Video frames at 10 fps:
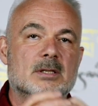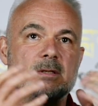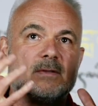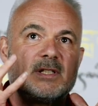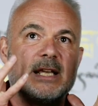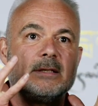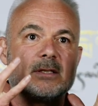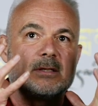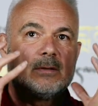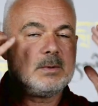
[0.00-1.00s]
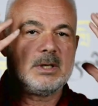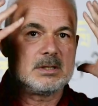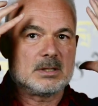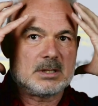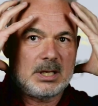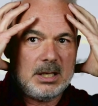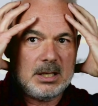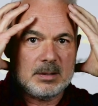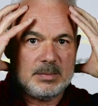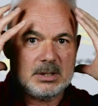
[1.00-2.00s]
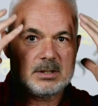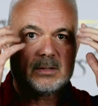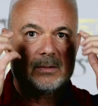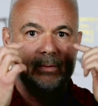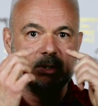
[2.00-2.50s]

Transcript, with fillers: sort of sense that we are just here because